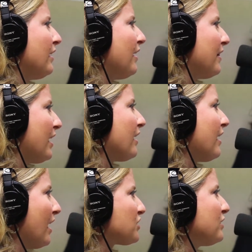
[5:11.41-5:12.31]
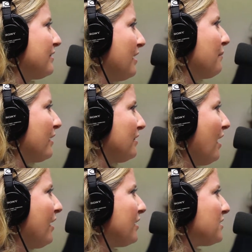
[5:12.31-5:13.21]
And then I can actually let my
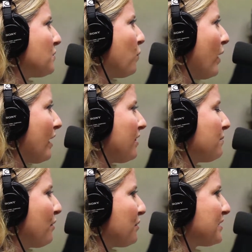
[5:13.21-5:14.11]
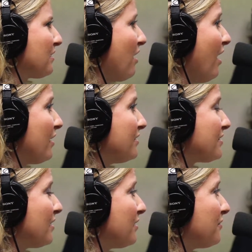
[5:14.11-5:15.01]
clients weigh the pros and
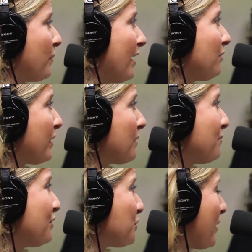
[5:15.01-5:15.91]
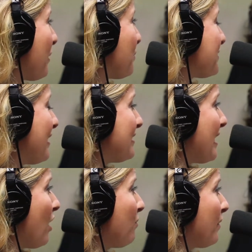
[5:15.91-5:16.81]
cons of, well, we can put 20%
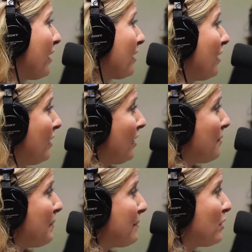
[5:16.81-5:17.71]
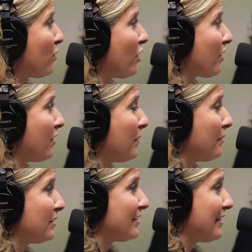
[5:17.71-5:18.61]
down, but maybe we're not gonna be
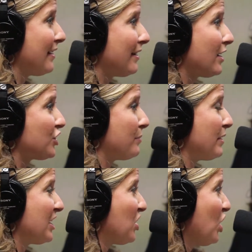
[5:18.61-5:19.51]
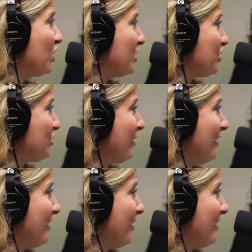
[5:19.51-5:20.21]
able to send little Jimmy to college,